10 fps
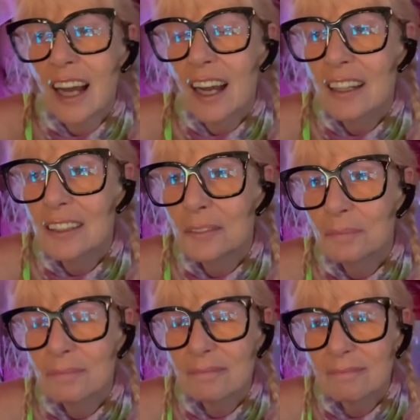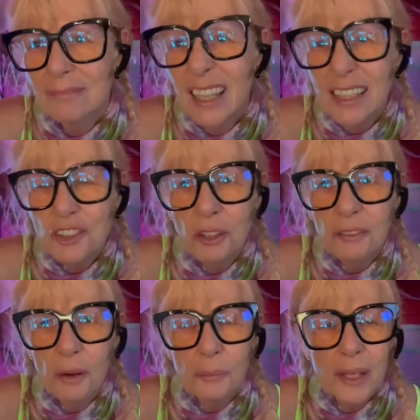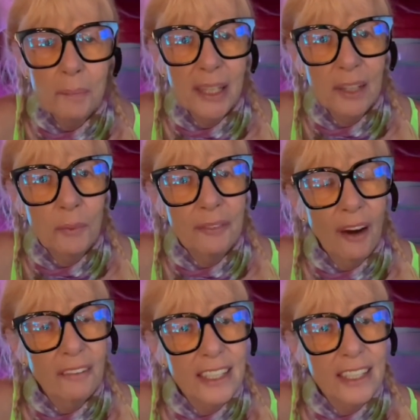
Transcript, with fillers: um, that's sort of a repeat. We've already